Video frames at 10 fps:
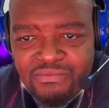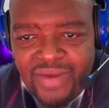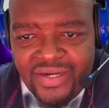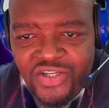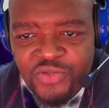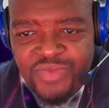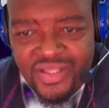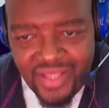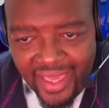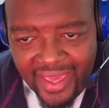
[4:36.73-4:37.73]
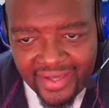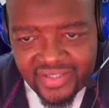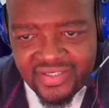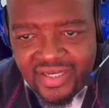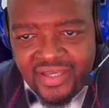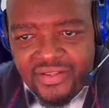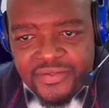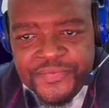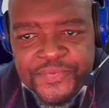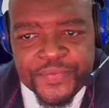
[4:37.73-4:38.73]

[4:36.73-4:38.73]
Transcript: management, excellent.